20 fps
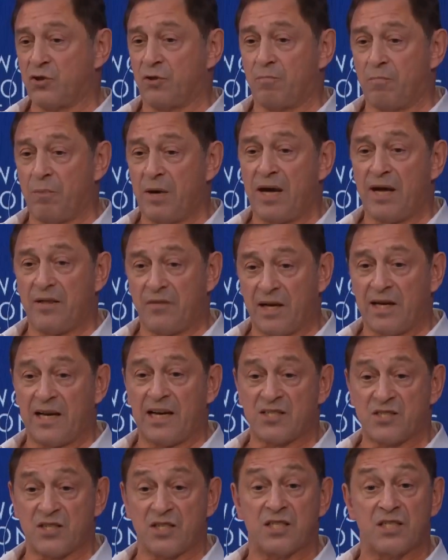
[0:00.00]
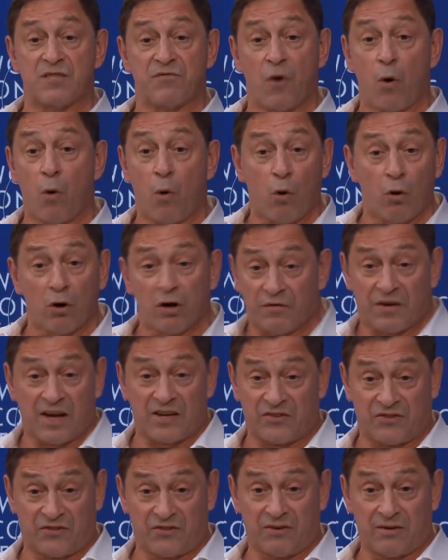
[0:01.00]
should be the lessons for all of
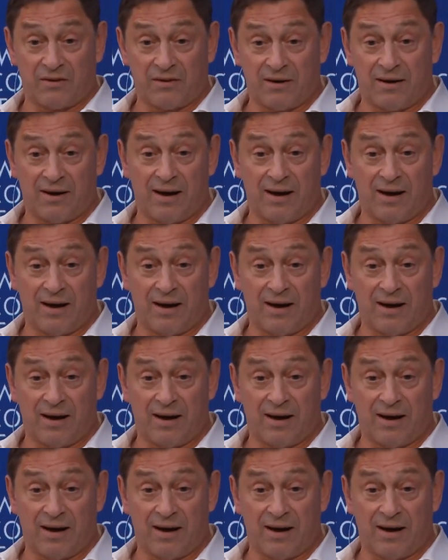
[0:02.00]
us.